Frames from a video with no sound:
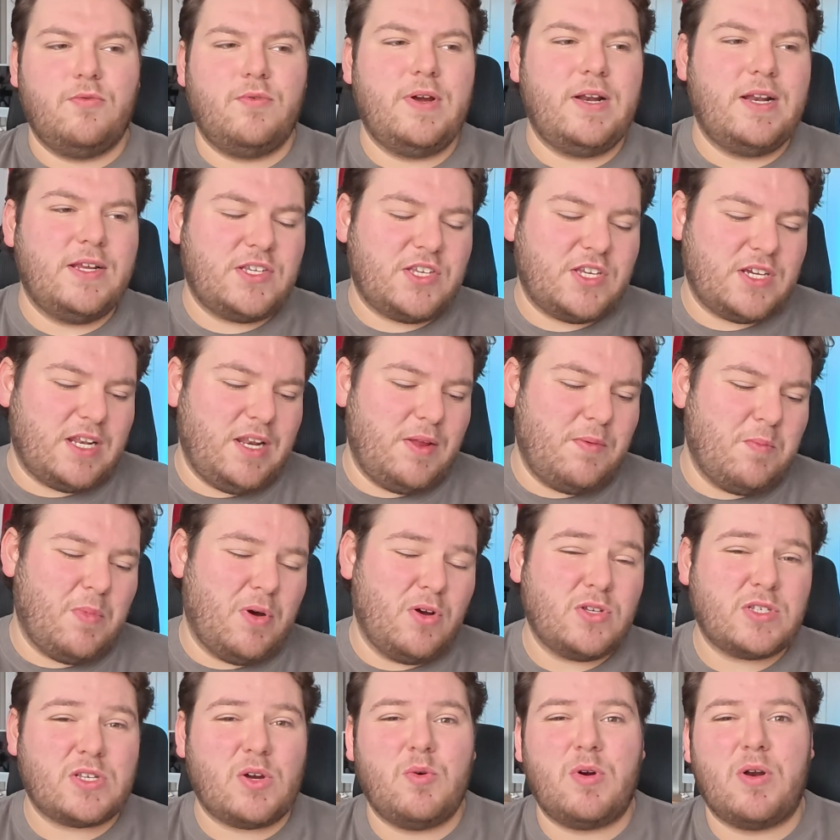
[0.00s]
Realistically,
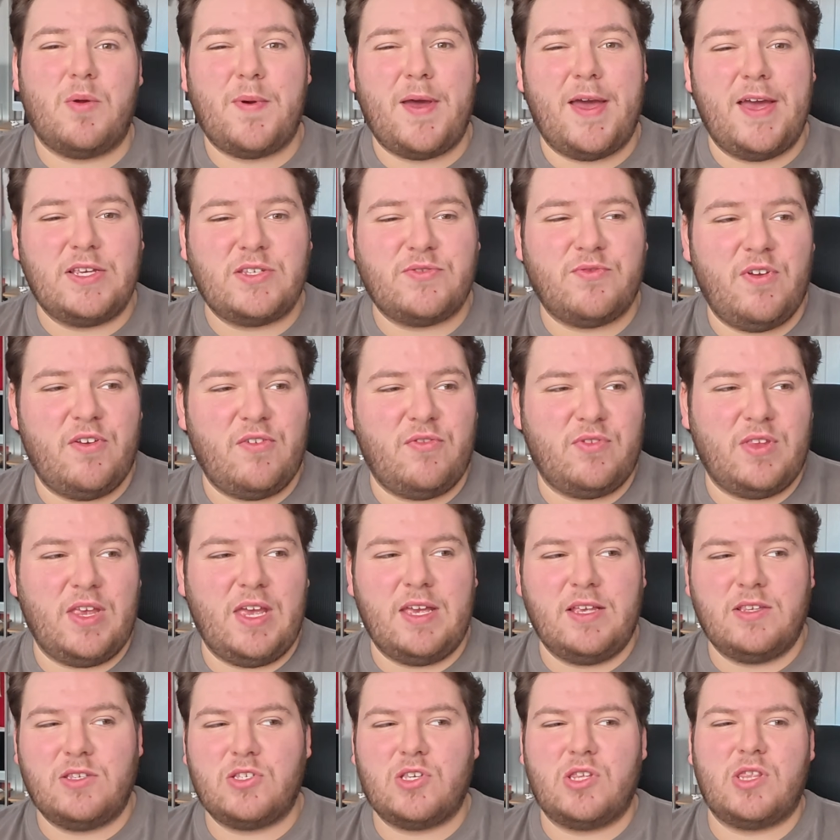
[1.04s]
most I want to pay is
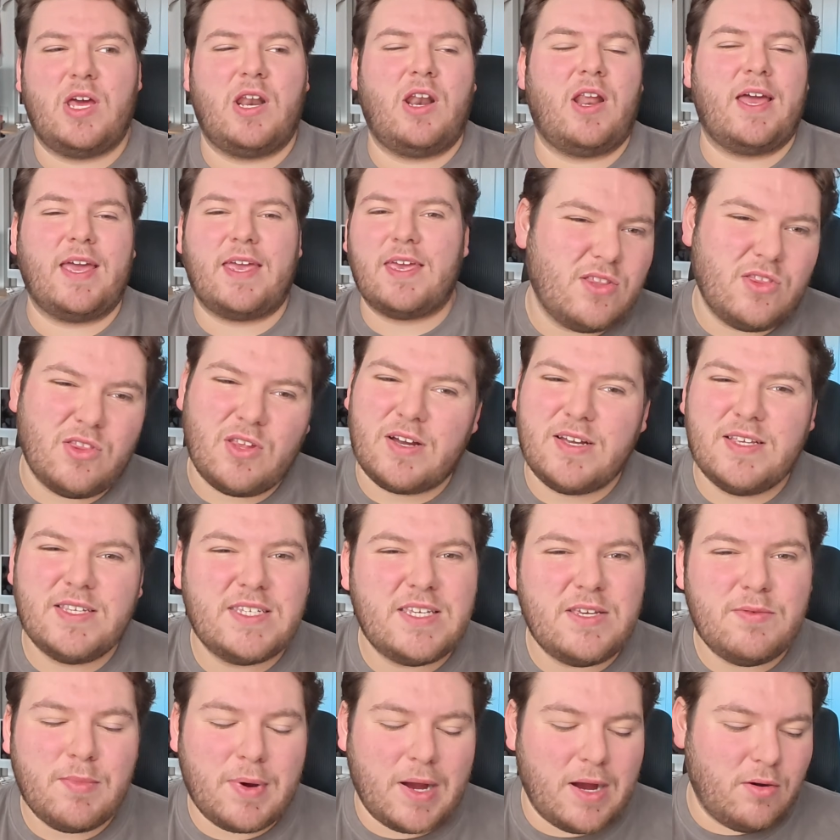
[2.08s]
15, so they're like
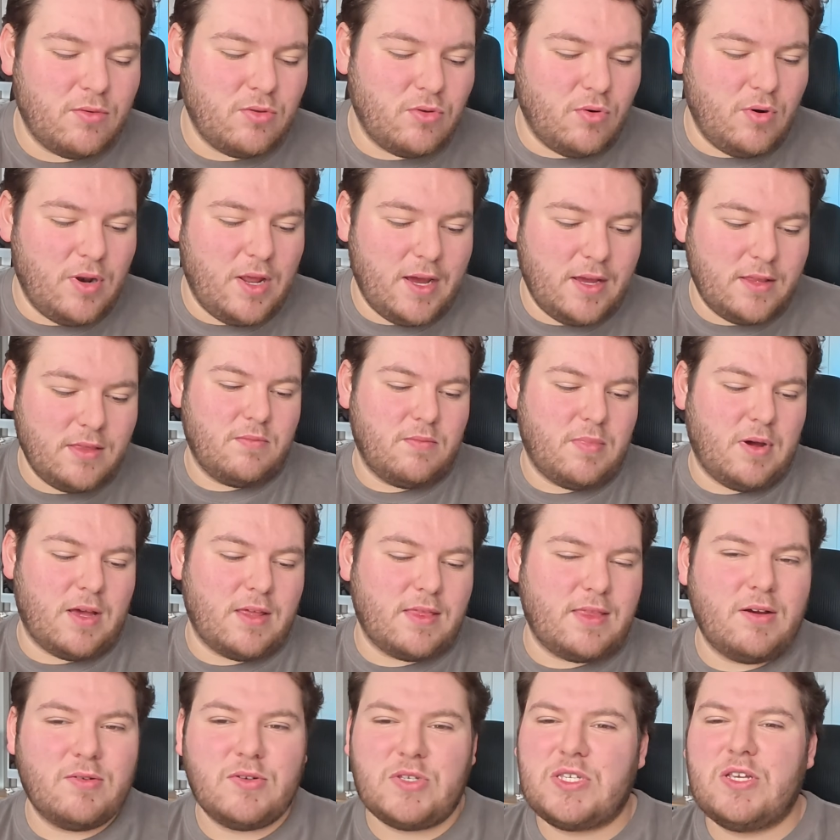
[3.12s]
£19 all in,
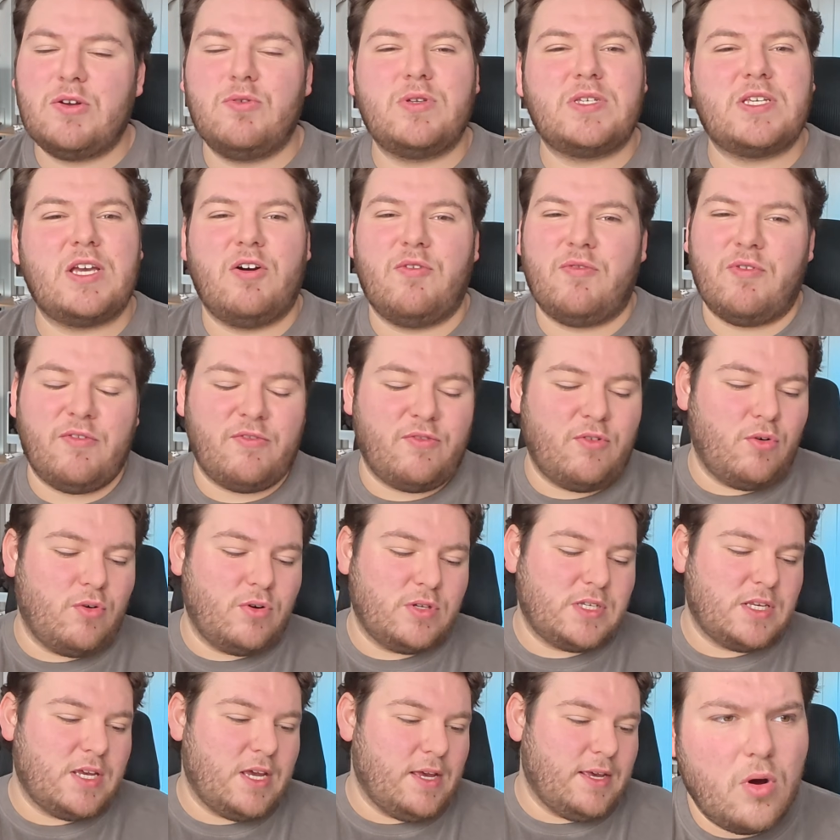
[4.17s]
but they'll still sell for
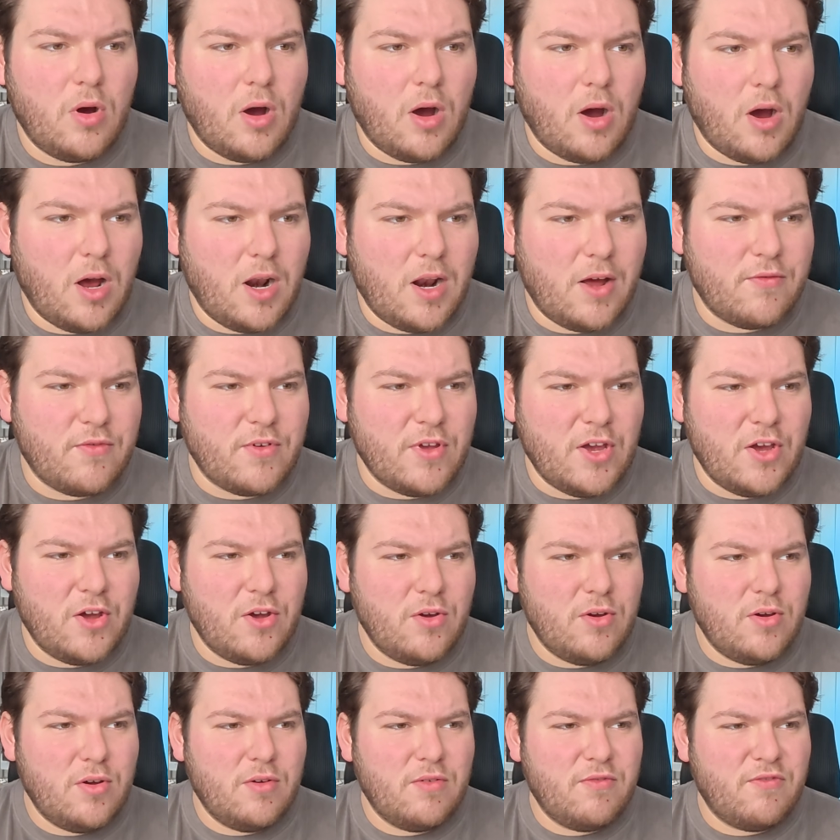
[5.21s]
40. I love
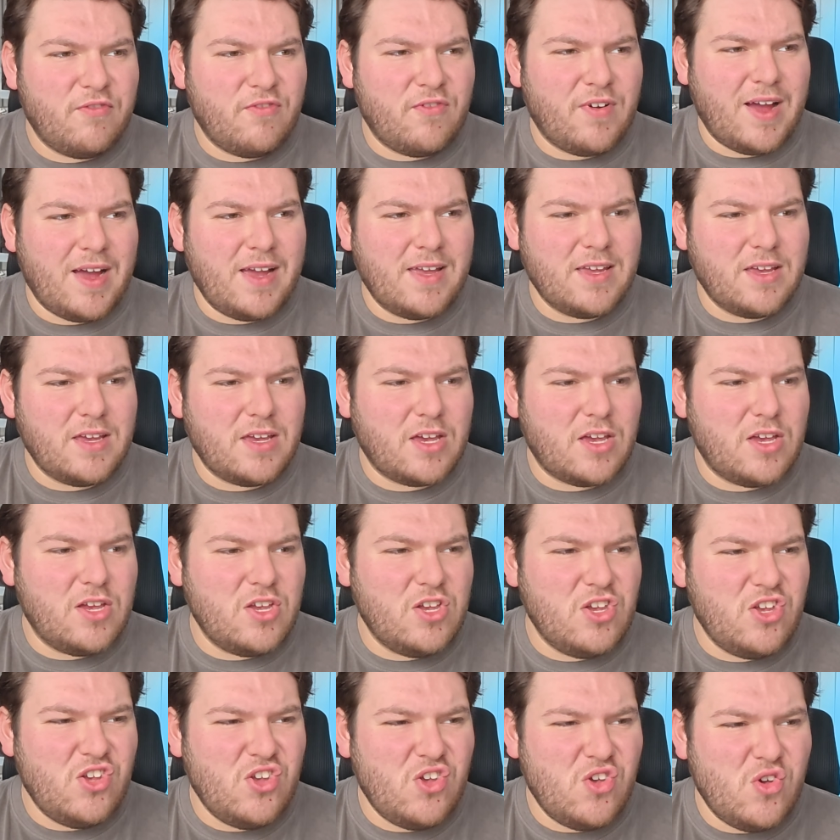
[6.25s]
you. Thank
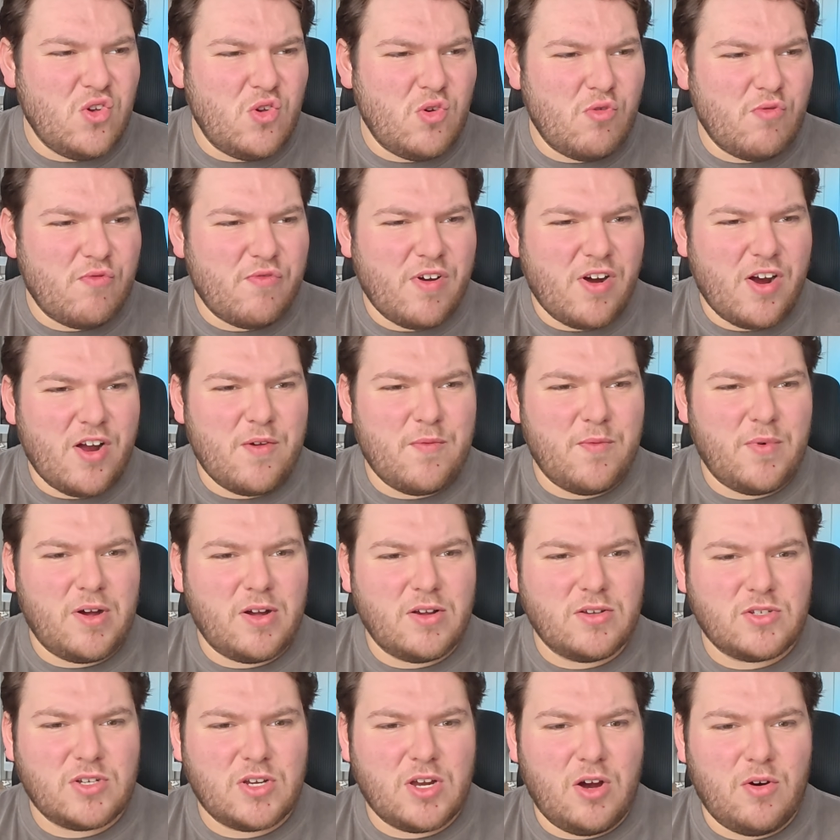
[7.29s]
you very
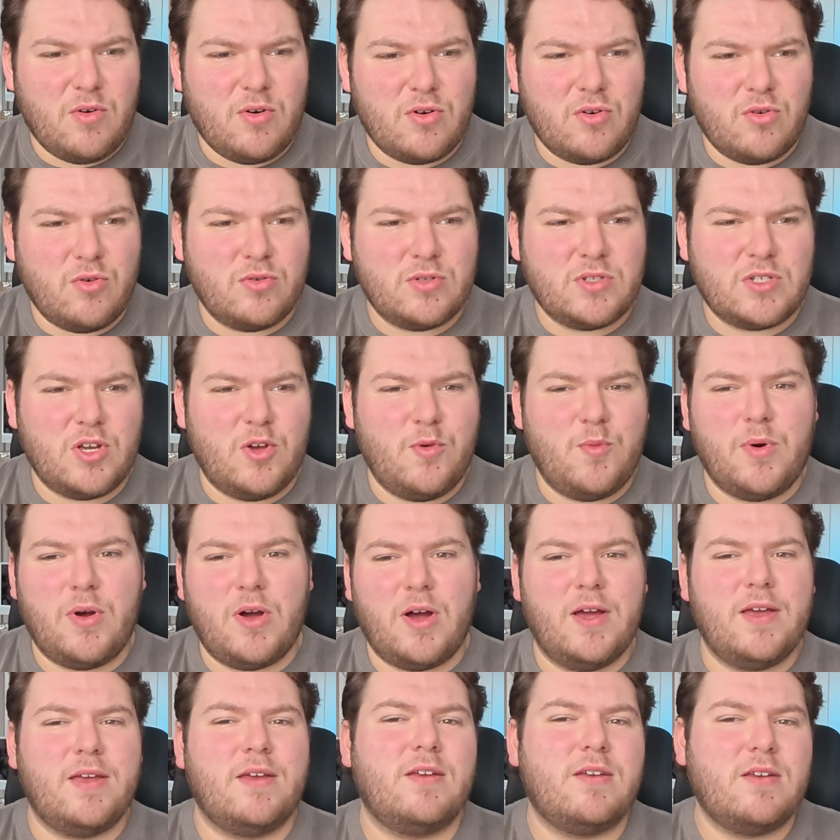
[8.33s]
much. Go on, also
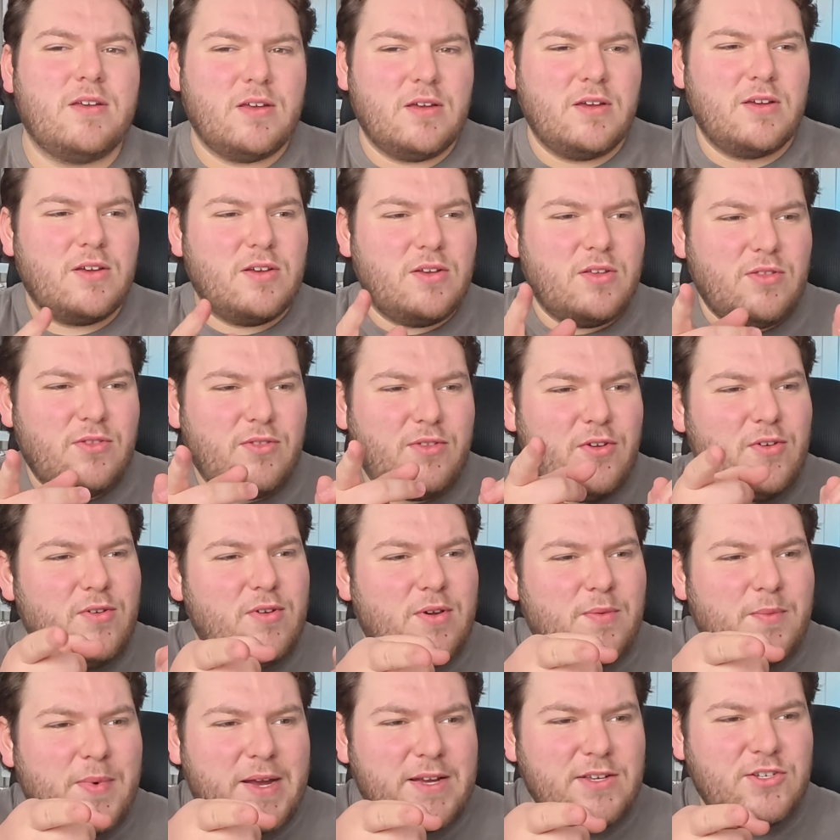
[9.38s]
buy. Do
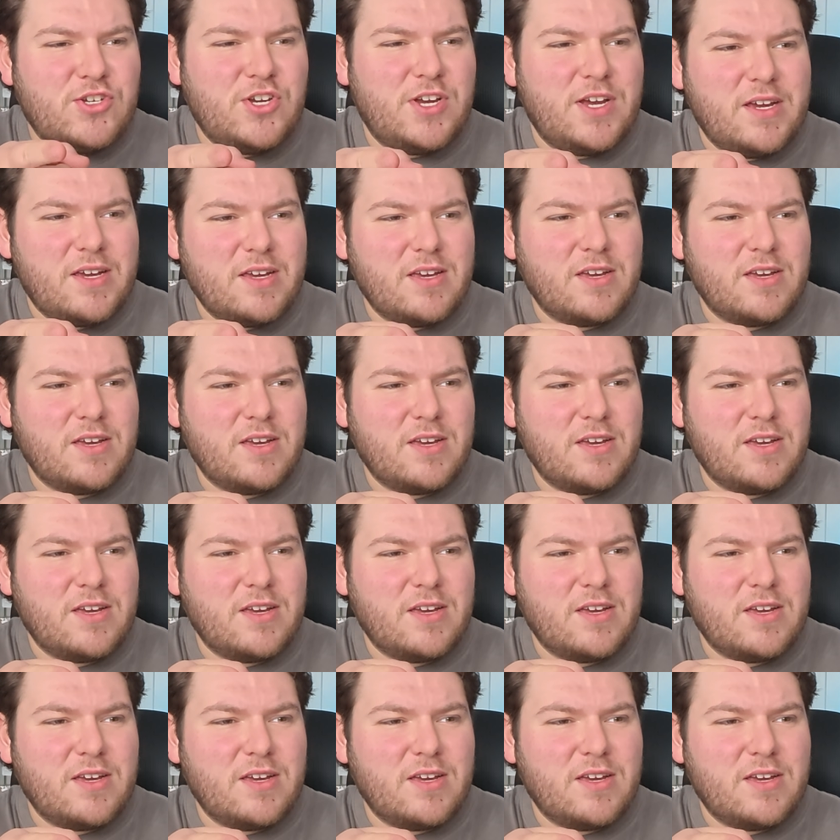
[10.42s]
your magic.